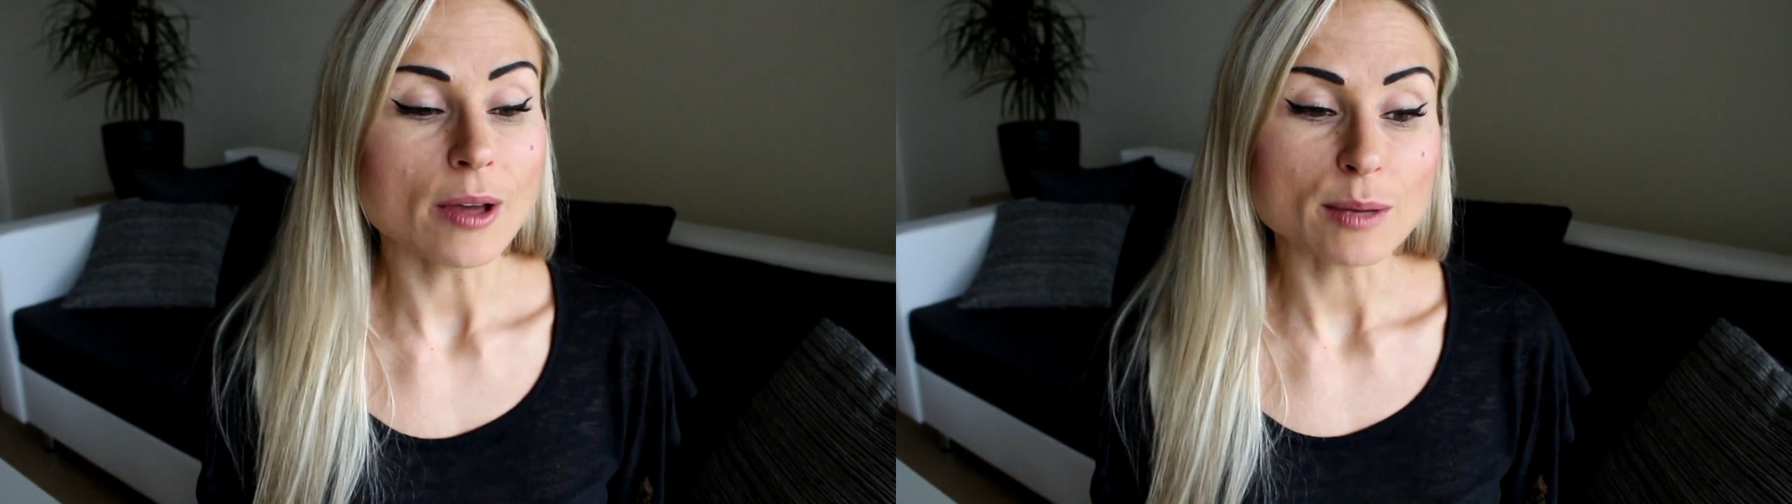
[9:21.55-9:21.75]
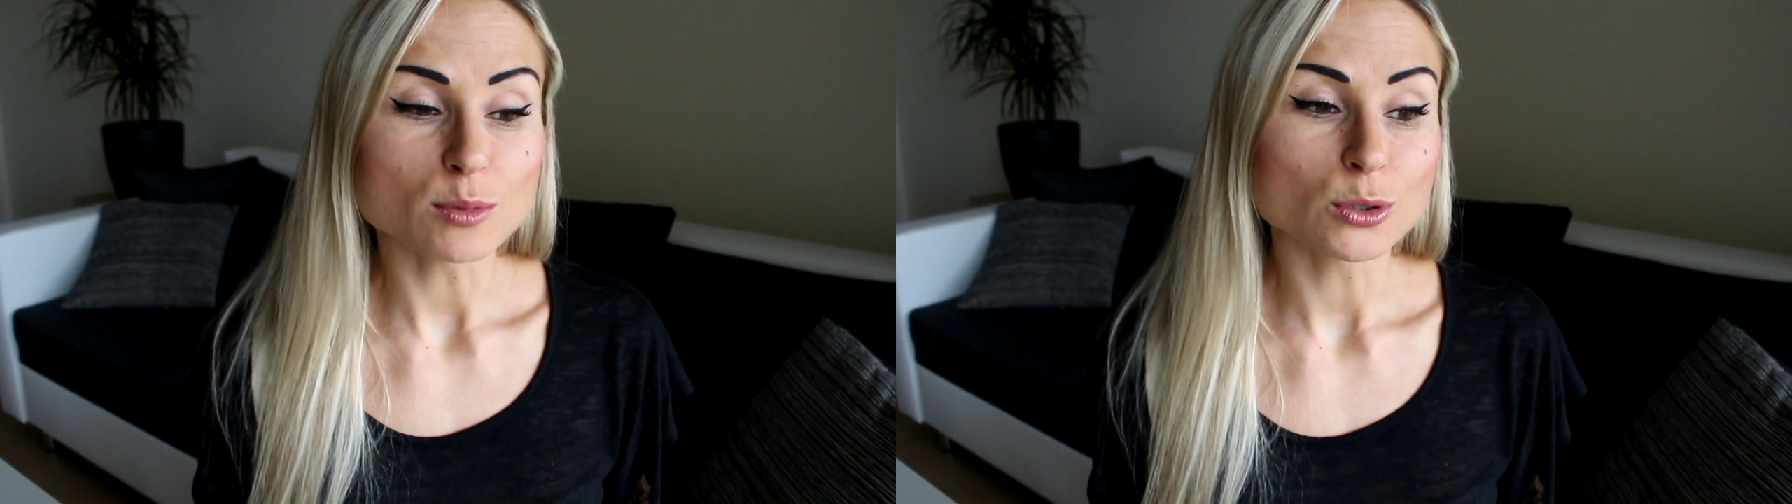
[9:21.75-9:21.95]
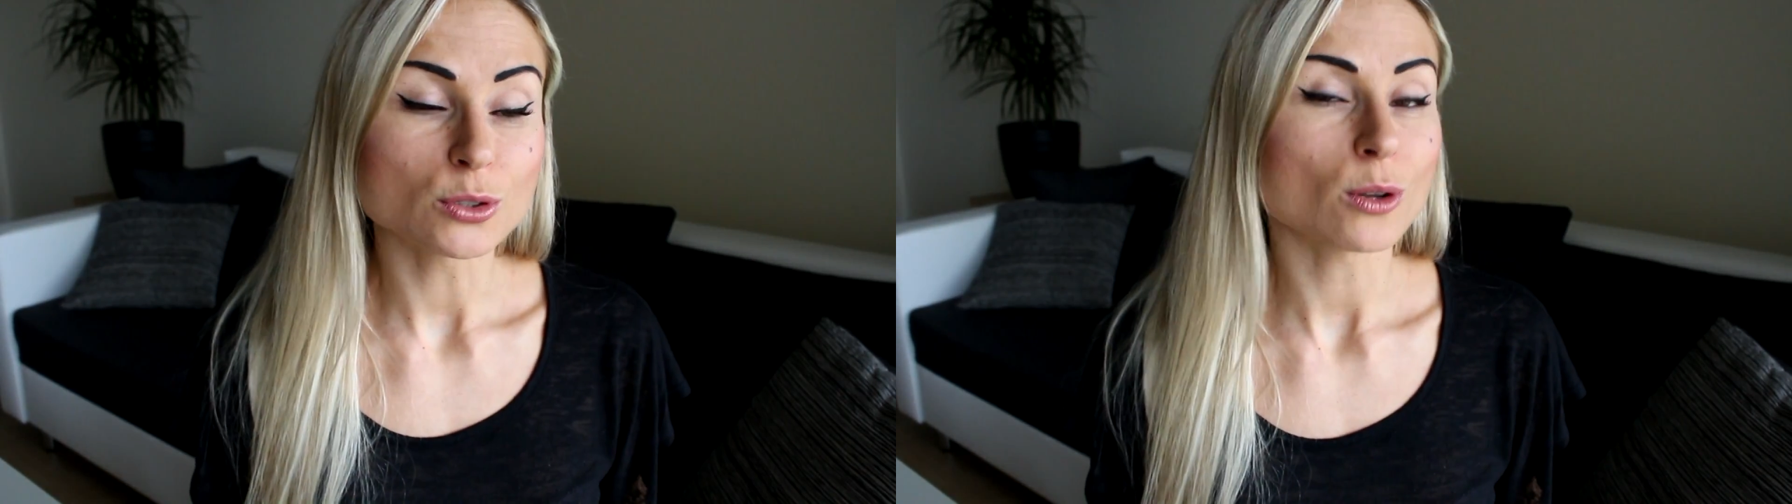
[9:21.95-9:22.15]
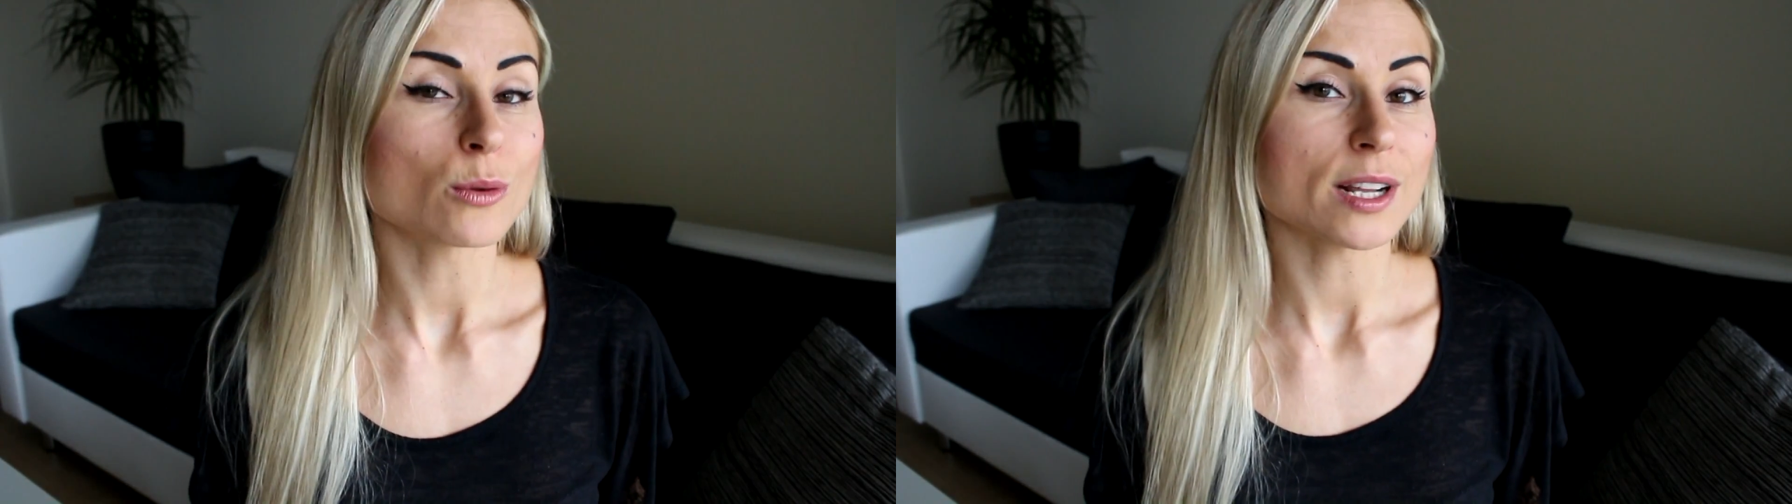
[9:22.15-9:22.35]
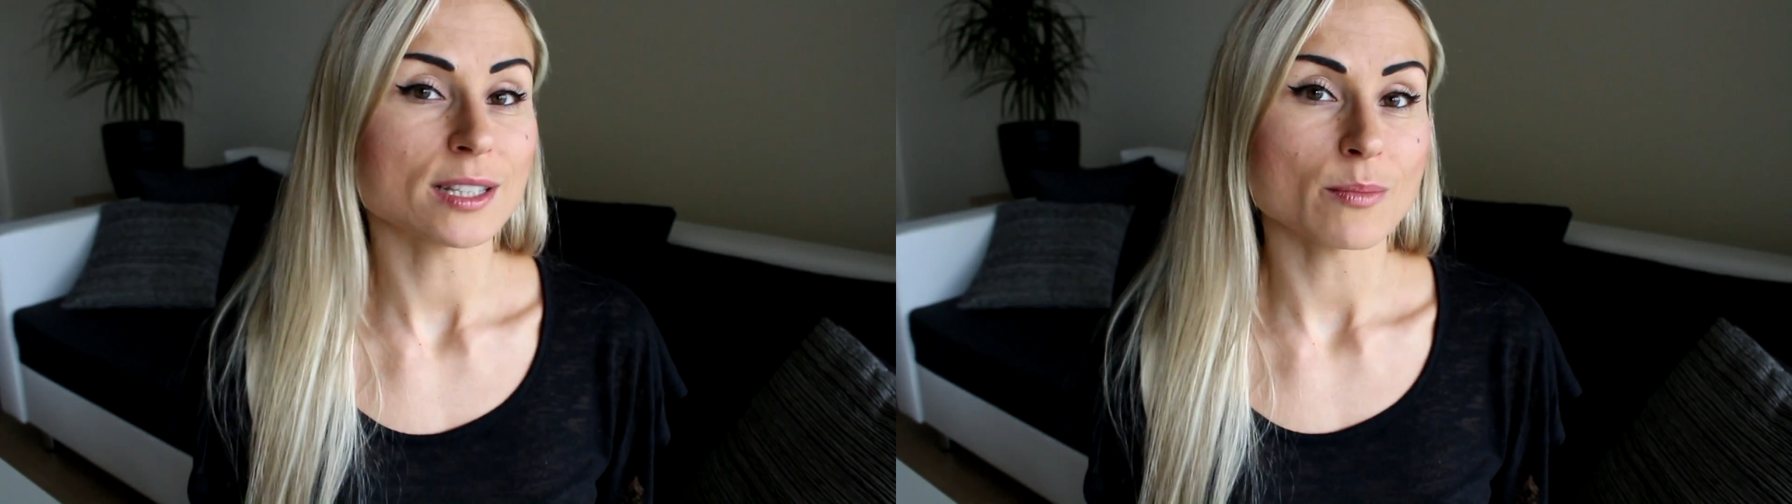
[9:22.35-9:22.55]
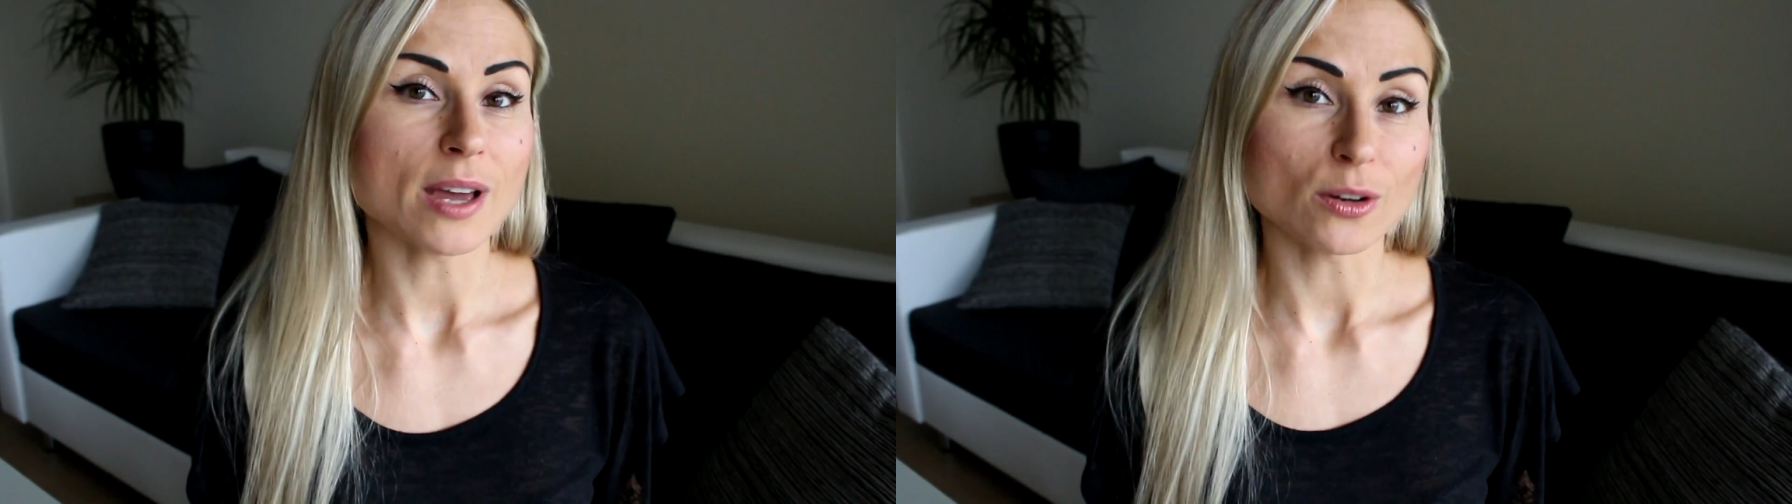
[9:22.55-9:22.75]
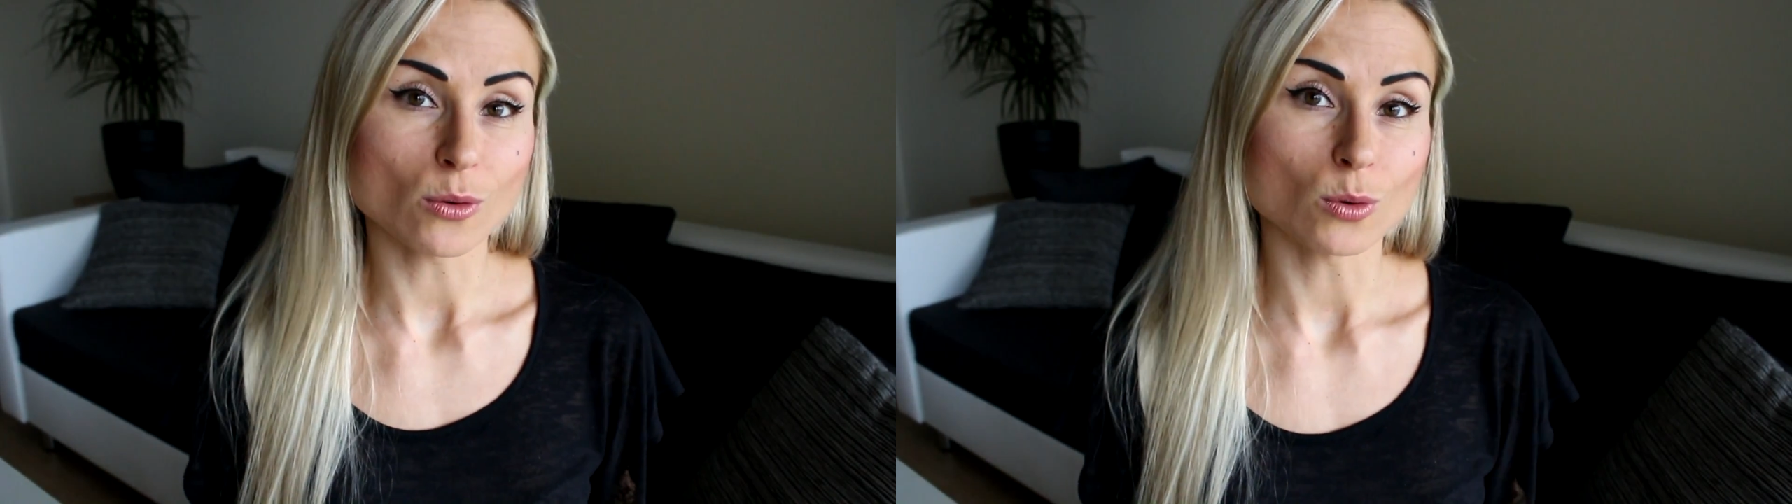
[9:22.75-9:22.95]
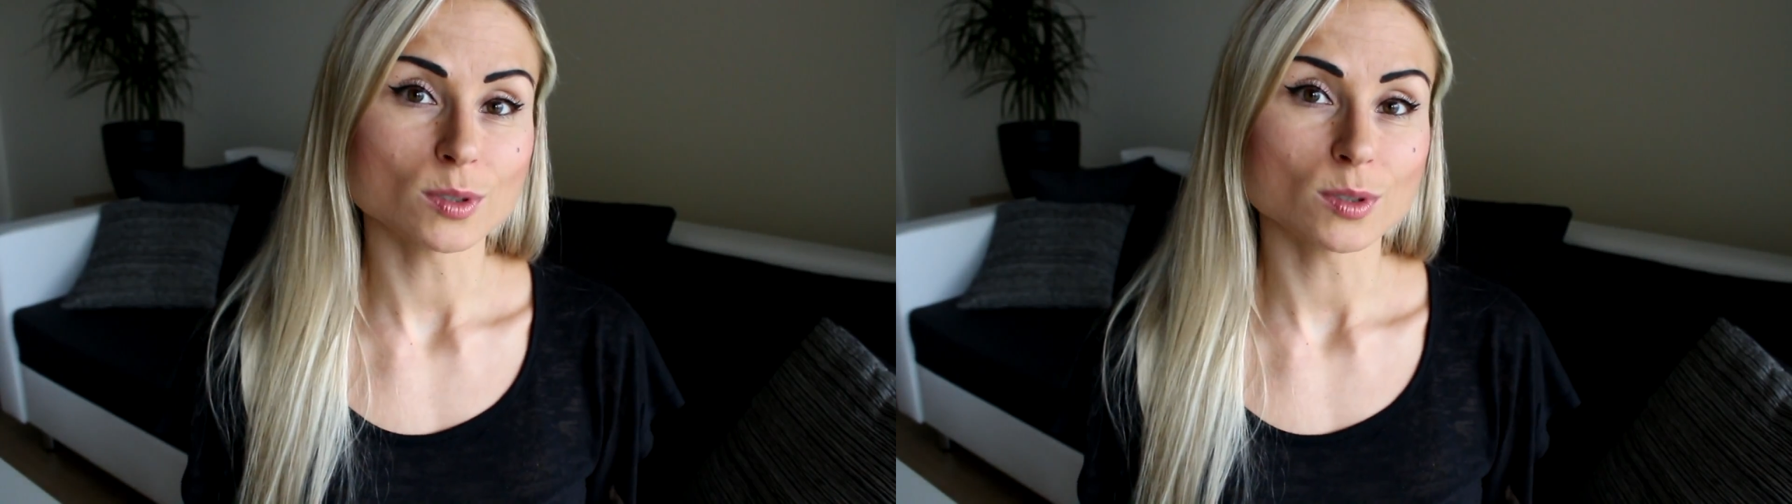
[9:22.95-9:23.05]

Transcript: able to tolerate them at all.